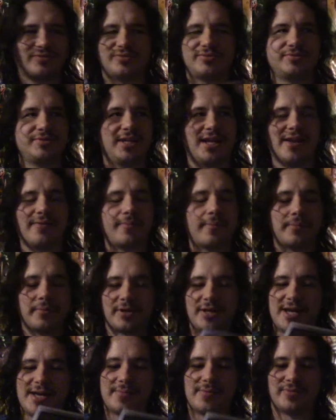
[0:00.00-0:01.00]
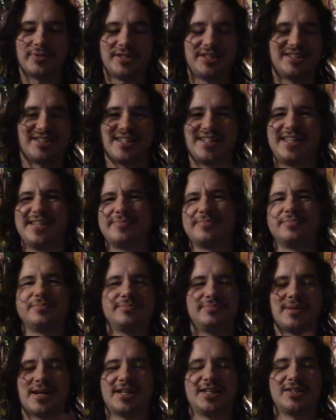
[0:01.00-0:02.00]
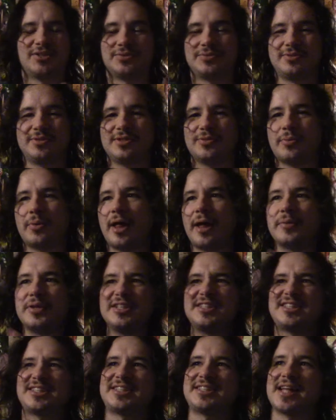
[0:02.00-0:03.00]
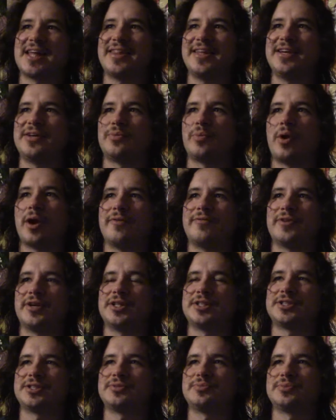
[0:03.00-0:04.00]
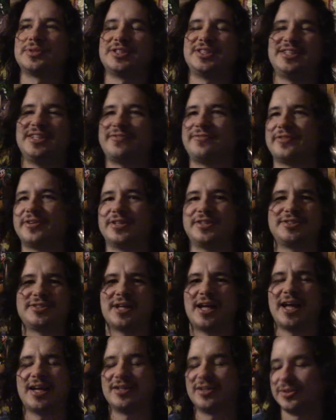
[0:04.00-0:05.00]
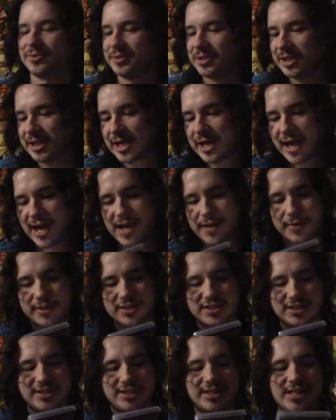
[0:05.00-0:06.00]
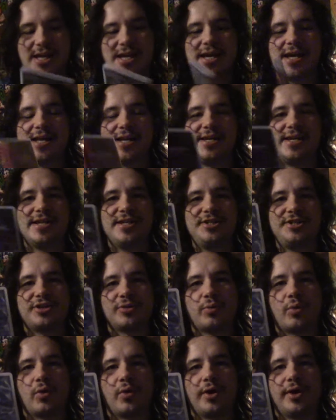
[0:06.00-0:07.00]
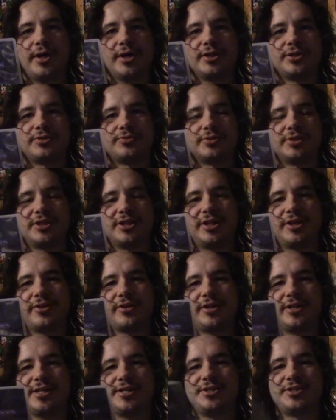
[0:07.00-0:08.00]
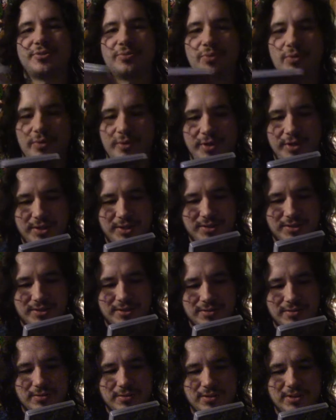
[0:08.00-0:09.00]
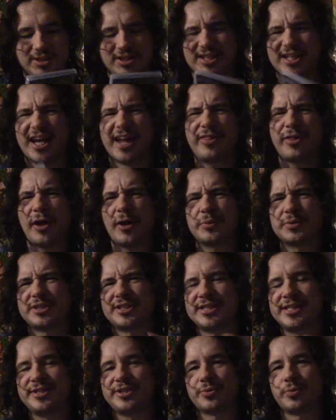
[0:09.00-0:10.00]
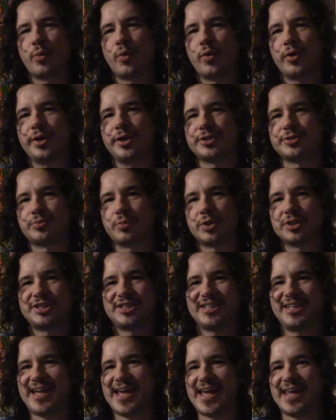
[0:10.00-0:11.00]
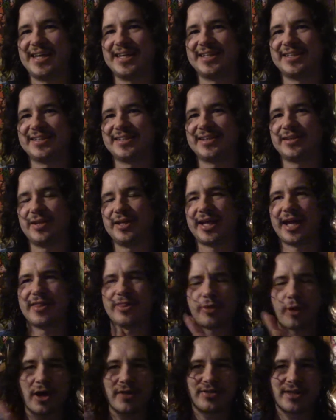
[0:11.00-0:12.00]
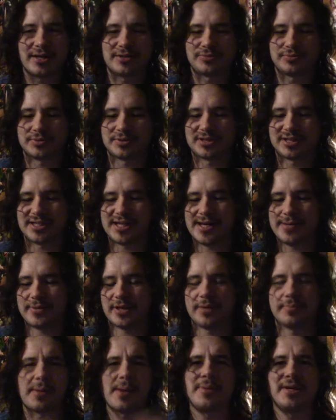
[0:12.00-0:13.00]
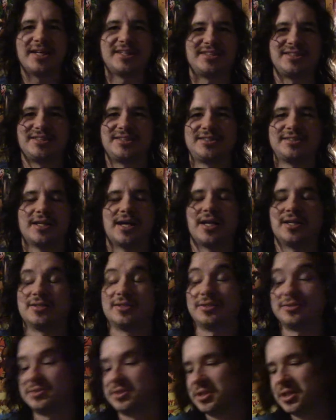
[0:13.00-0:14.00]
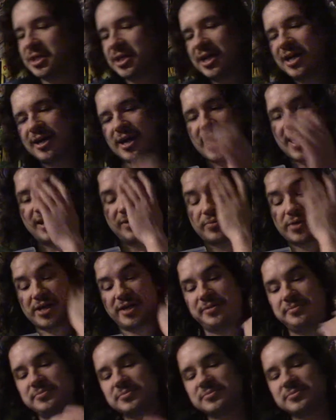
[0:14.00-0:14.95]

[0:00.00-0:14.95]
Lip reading: can never remember the name of it, because I don't know. Well, at least, I think one version was different or something, I don't know. Anyways, it's Ninja Warriors, Return of the Ninja Warriors. See, I thought it was Ninja Warriors once again. Like, I thought that was the name of that. Maybe it's, I don't know. Anyway,